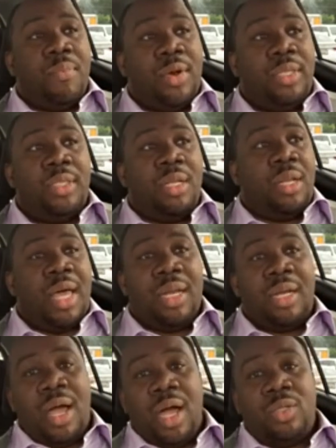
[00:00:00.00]
He brings in a lot
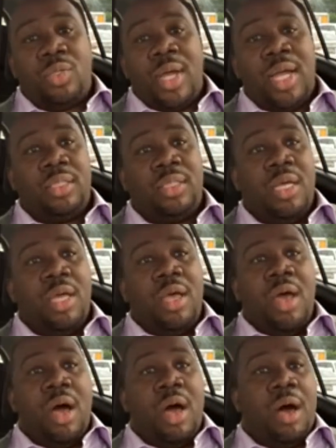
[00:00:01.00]
of contracts.
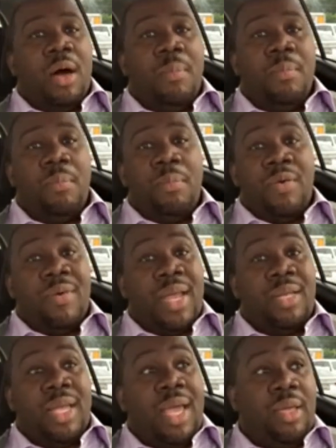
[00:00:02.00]
Um, but
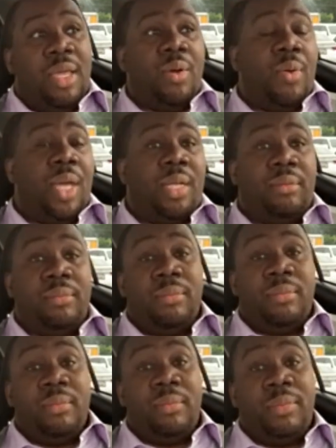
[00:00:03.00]
right now he quit,
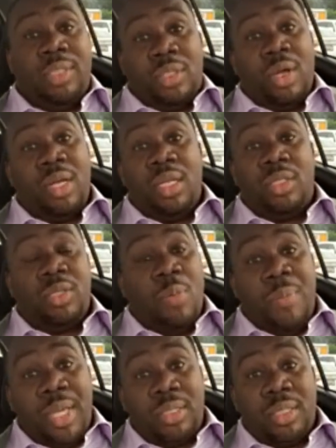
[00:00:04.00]
started his
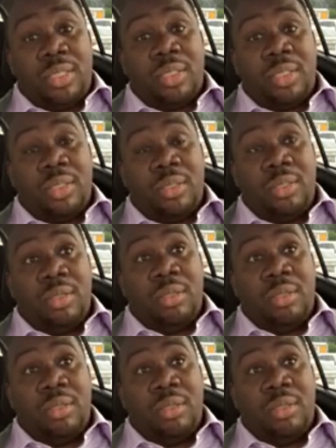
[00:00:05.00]
own business